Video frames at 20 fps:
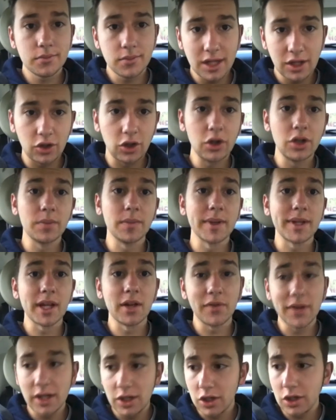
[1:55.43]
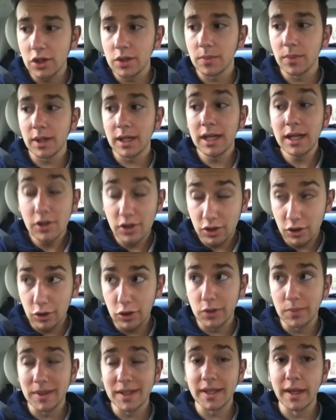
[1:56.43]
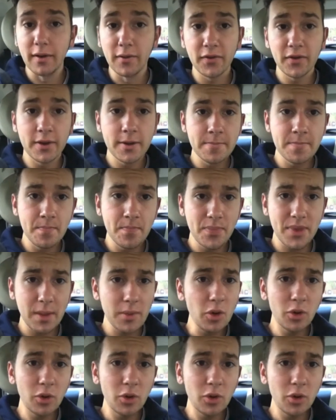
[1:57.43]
introducing myself, I'm